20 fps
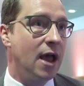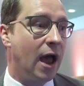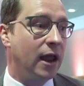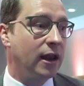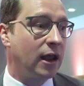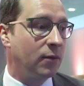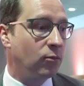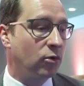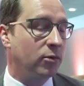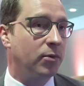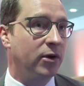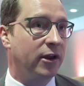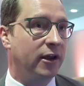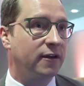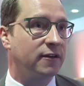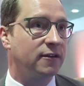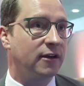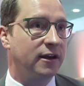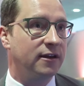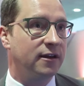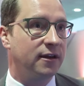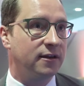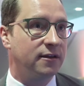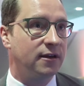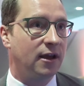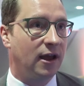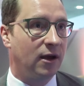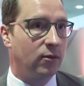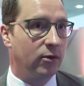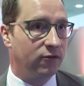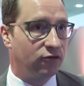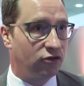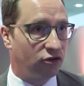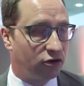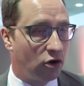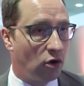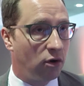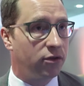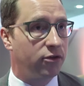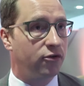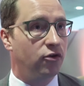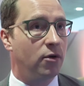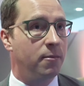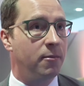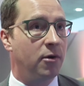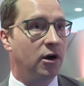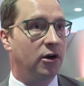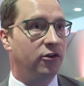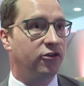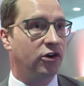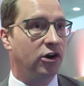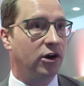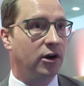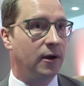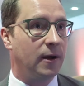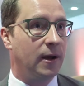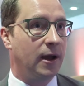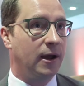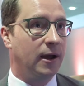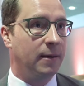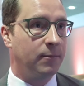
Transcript: and we're pretty excited. We've just gone through a merger.